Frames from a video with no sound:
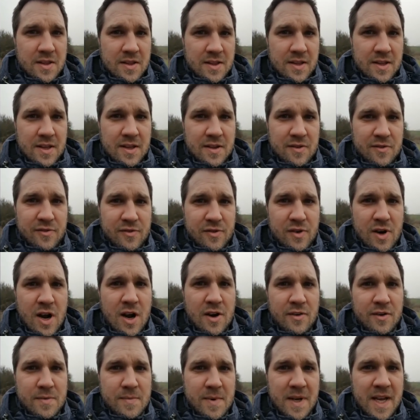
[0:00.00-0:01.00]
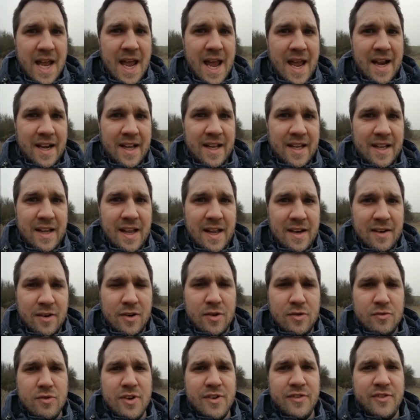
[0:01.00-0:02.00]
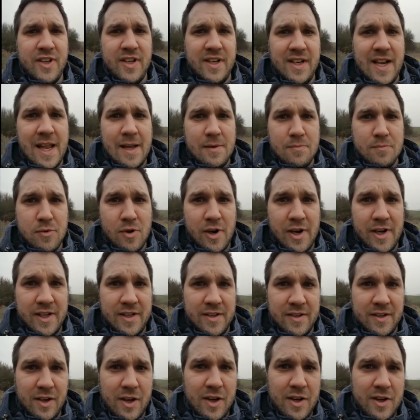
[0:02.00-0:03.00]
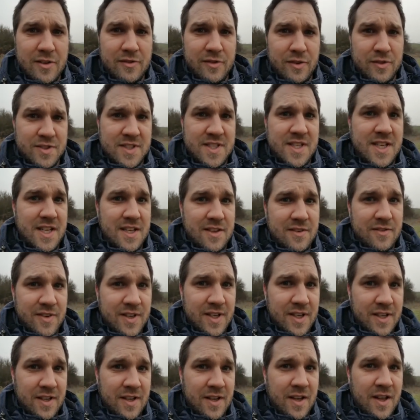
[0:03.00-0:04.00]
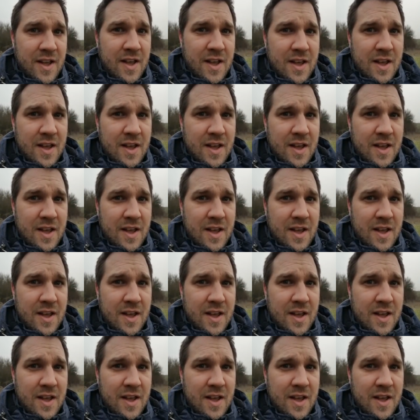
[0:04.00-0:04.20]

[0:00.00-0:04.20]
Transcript: The Ferrari mechanic had a horrific leg break live on TV,